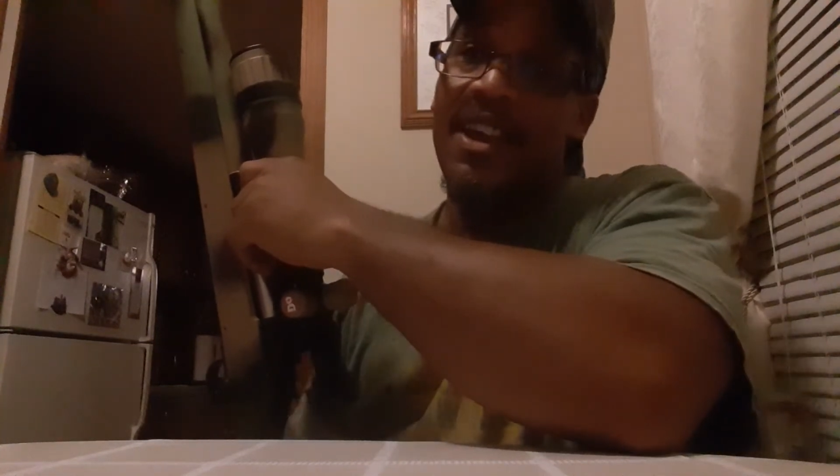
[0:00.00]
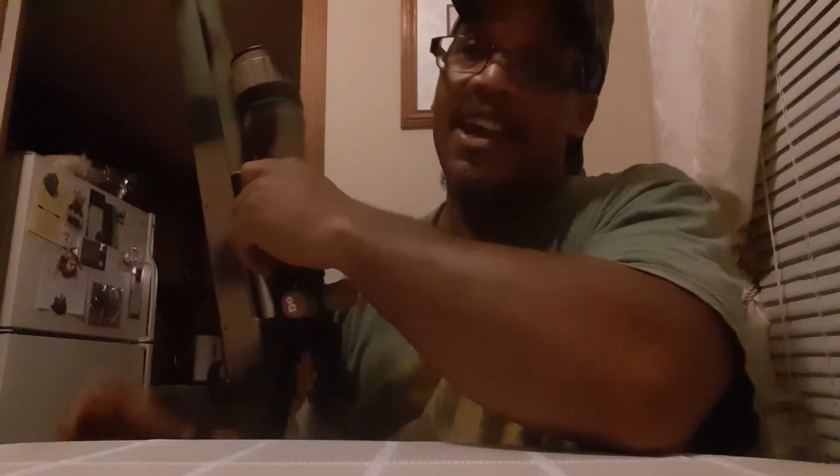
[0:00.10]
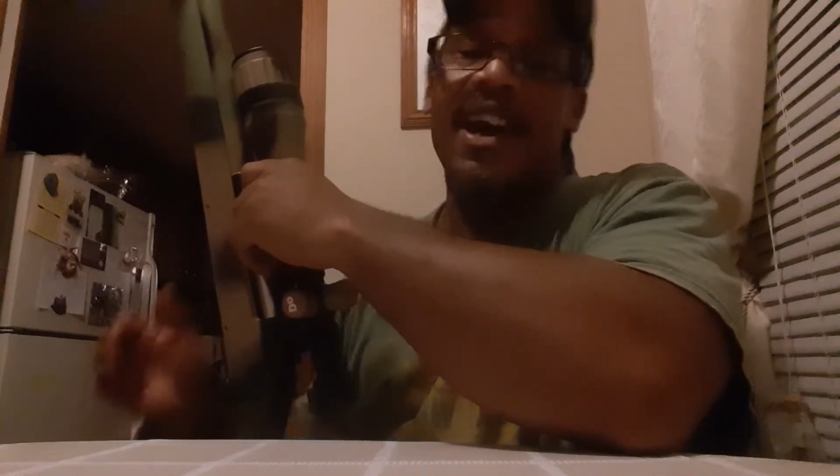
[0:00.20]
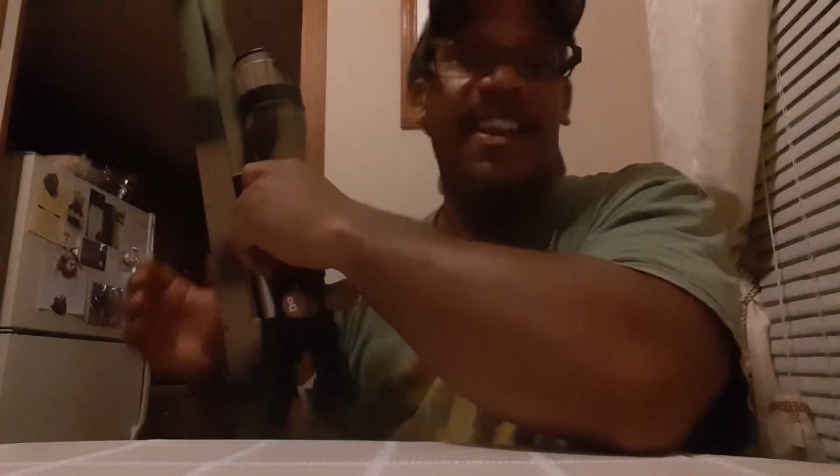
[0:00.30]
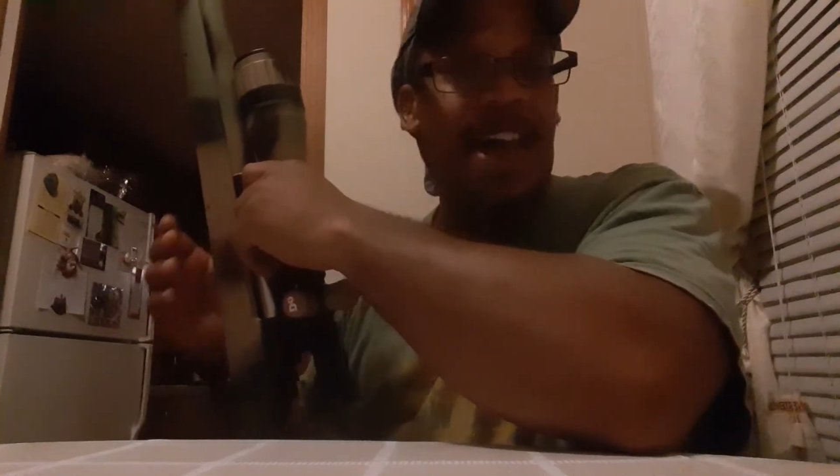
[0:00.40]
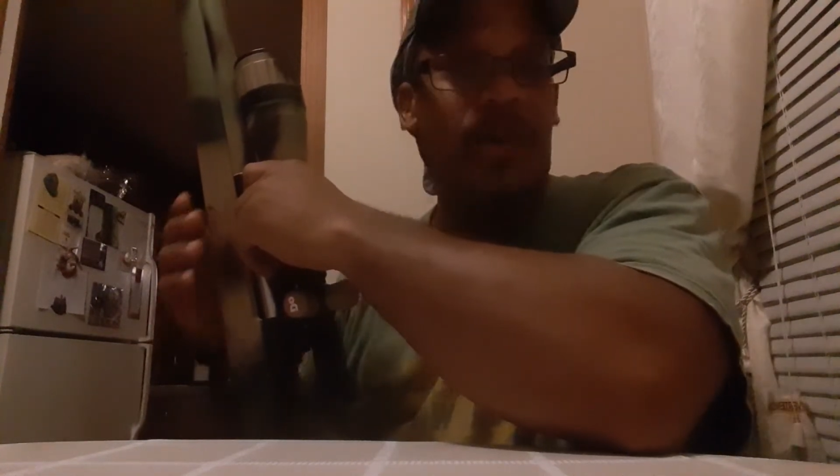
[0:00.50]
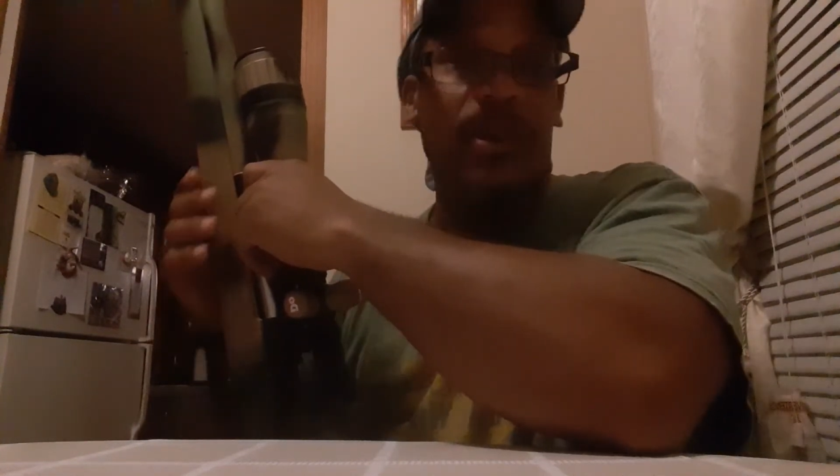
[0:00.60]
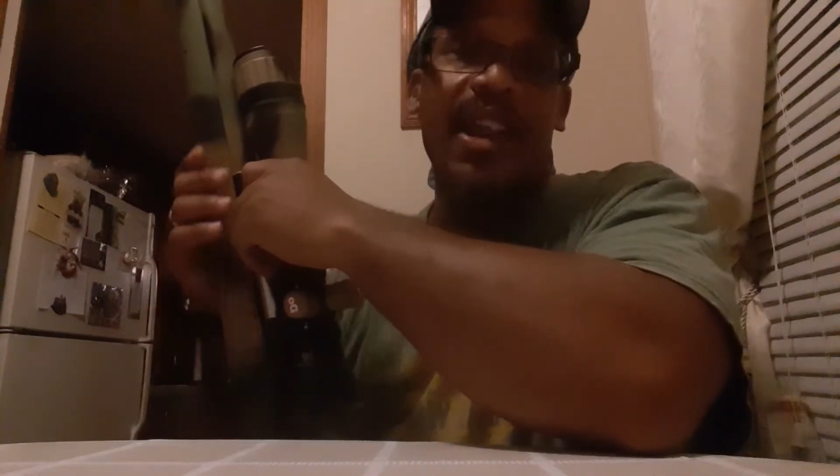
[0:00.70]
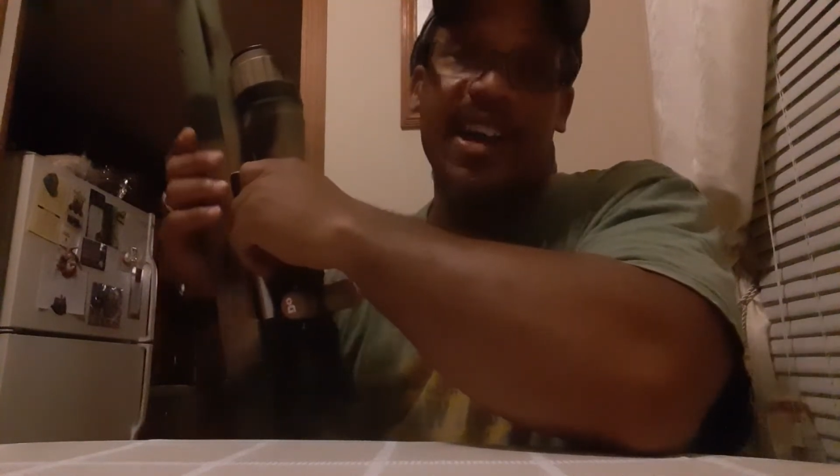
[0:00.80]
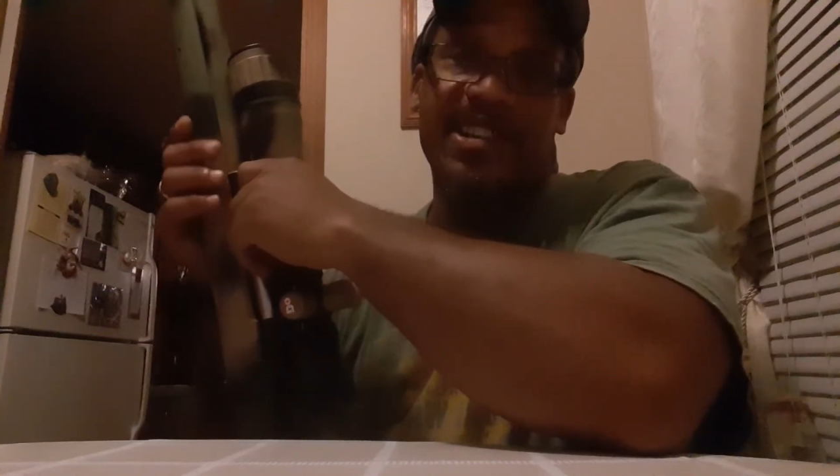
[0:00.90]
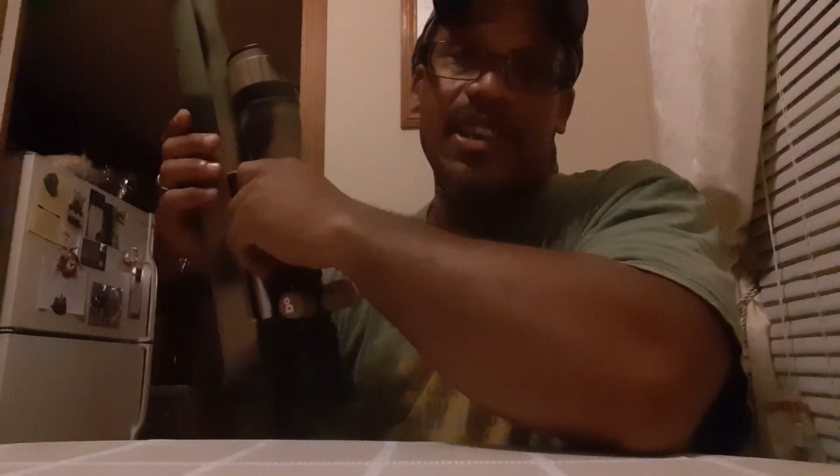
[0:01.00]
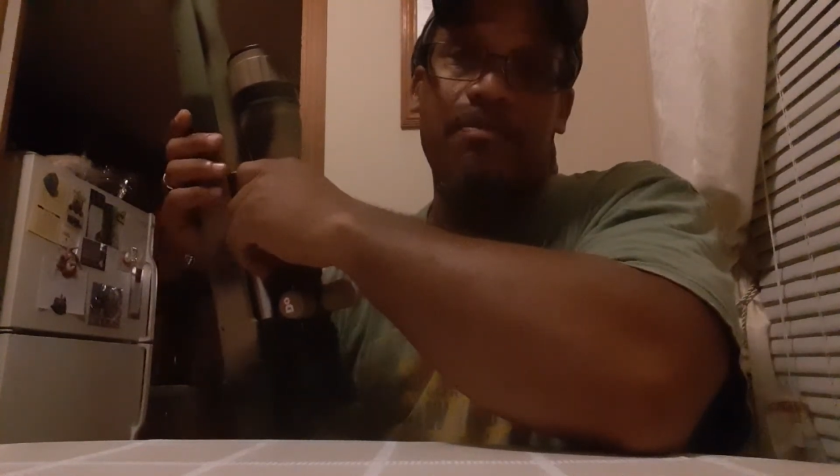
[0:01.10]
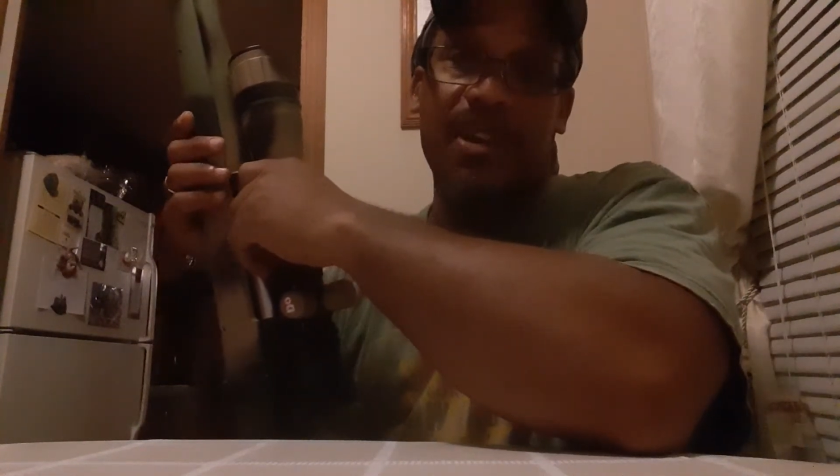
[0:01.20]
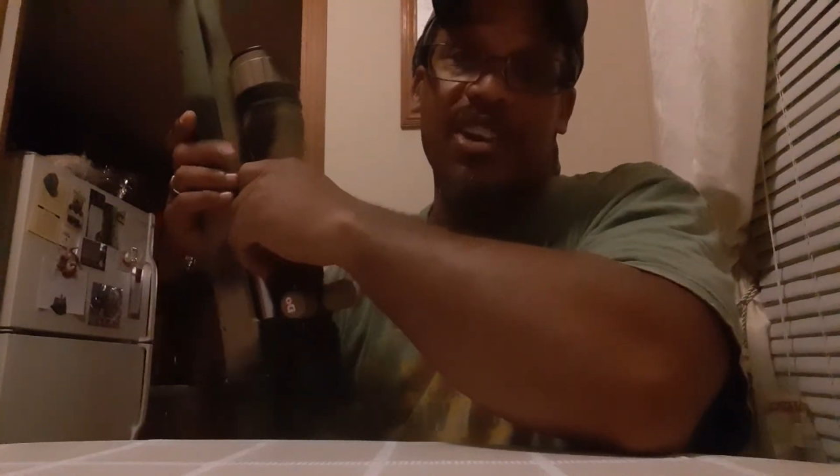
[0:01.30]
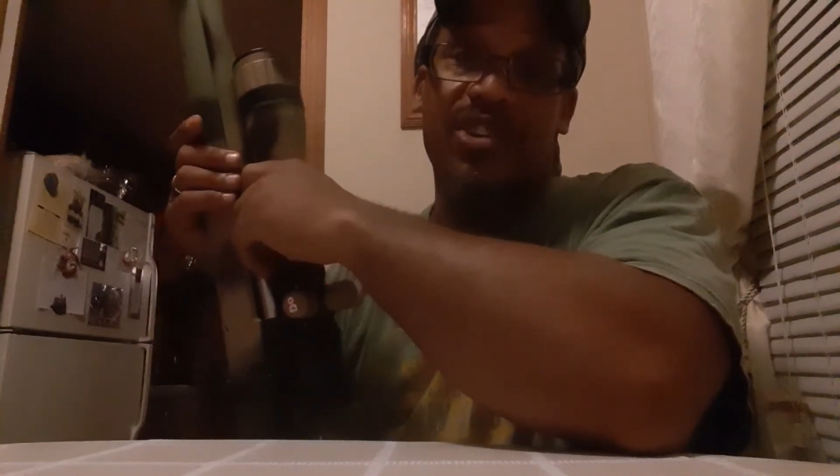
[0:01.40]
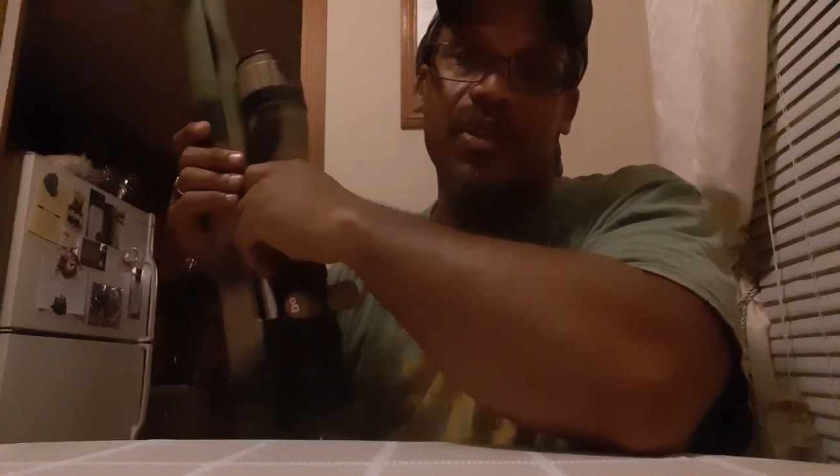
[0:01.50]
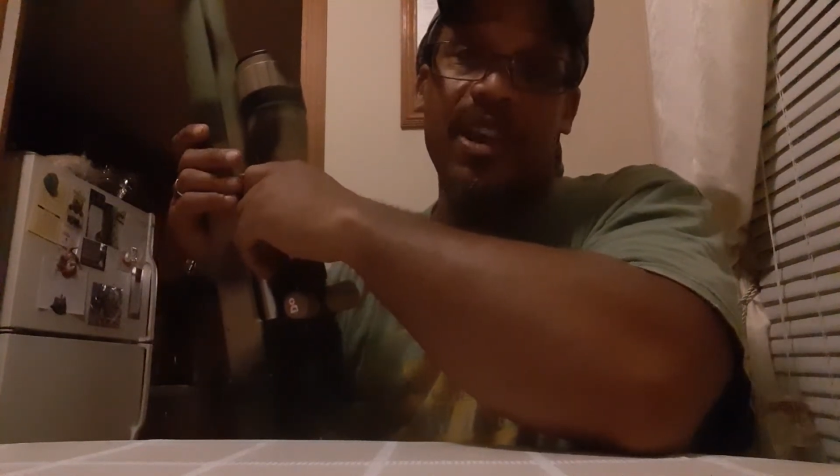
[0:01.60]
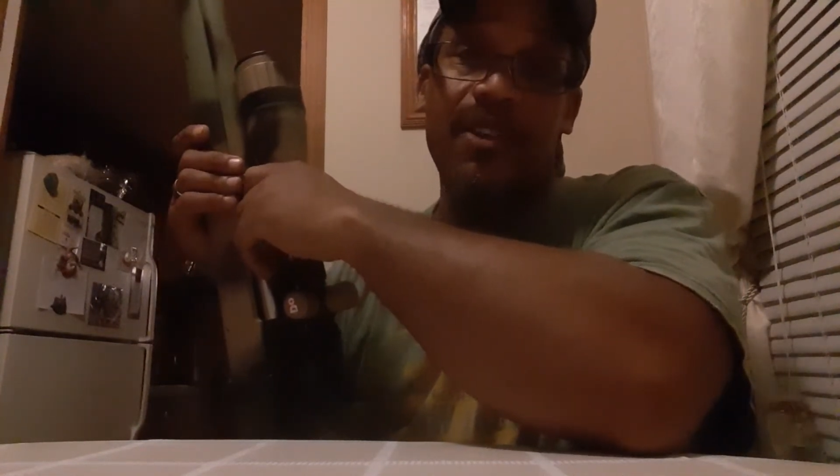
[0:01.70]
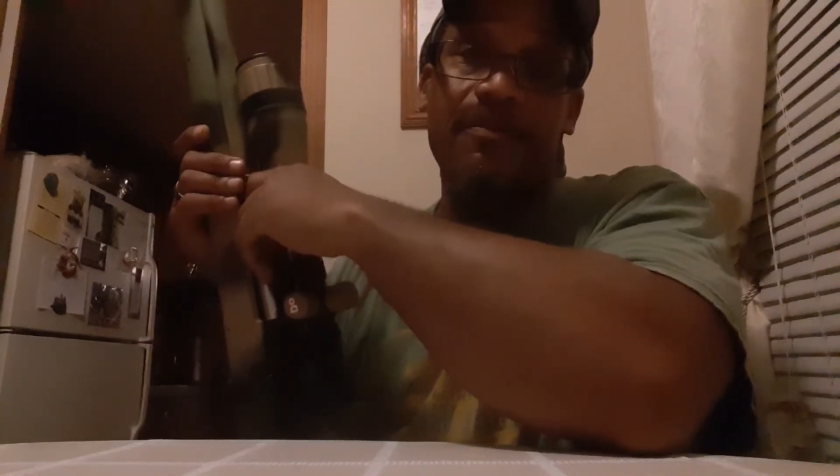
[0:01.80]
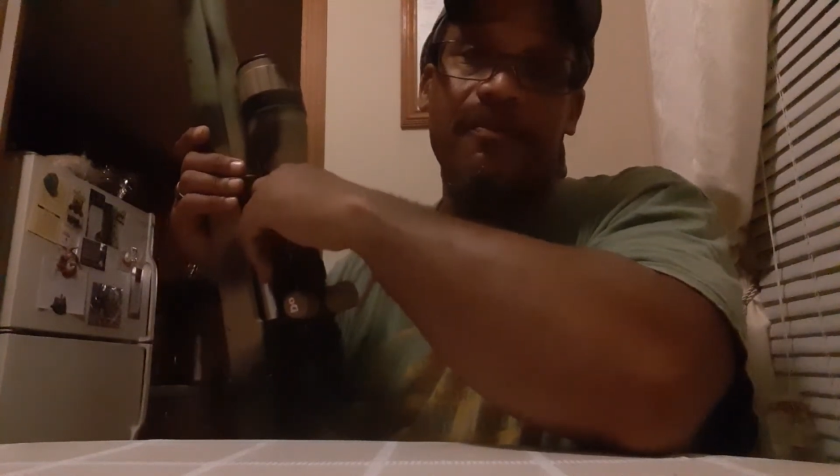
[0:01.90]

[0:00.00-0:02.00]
And that will actually penetrate